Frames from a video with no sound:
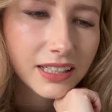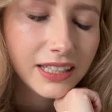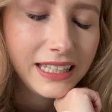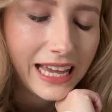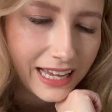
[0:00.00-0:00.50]

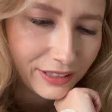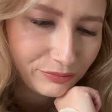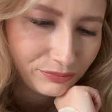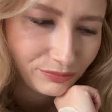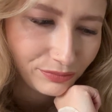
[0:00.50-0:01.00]
Yeah.
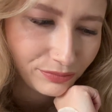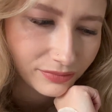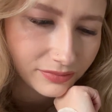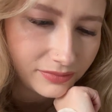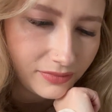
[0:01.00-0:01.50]

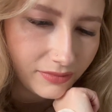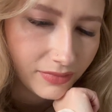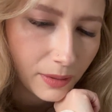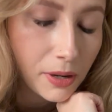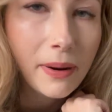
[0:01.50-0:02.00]

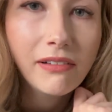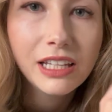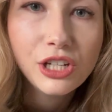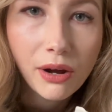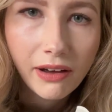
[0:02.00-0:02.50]
But apparently
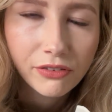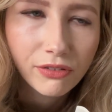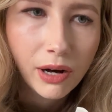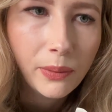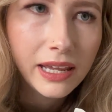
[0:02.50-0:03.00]
you don't have to
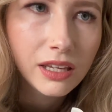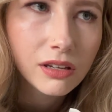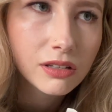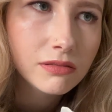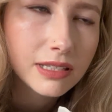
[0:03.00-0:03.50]
throw it away. You
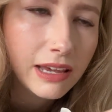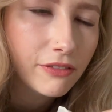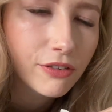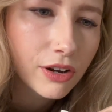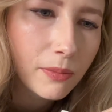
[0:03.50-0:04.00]
can save it
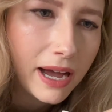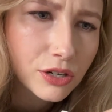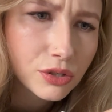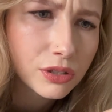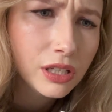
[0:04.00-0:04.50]
for another
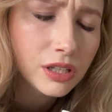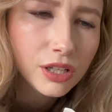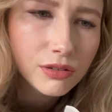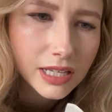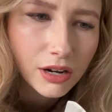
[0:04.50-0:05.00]
batch or you can
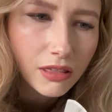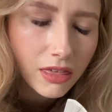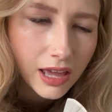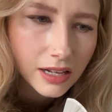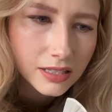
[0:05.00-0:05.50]
use it in other
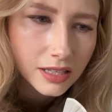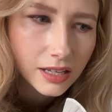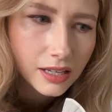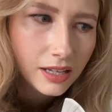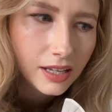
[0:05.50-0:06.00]
things.
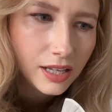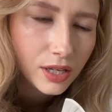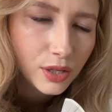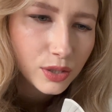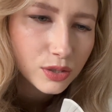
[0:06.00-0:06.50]

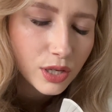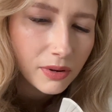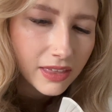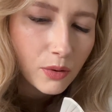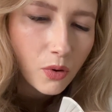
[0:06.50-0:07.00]
So I
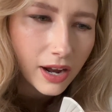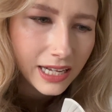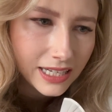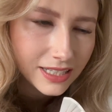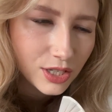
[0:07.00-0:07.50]
think what I
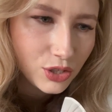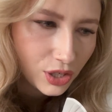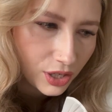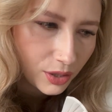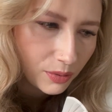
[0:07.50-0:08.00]
need to
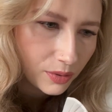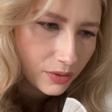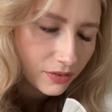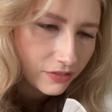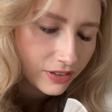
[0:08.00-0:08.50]
do
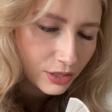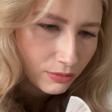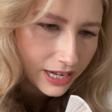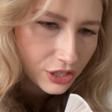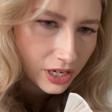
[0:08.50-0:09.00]
for this
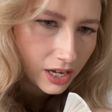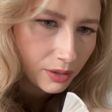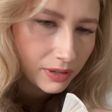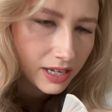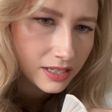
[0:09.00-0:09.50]

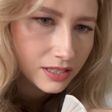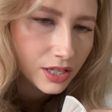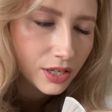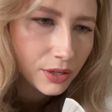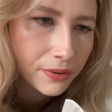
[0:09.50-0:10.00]
ratio is
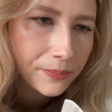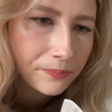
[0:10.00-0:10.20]
you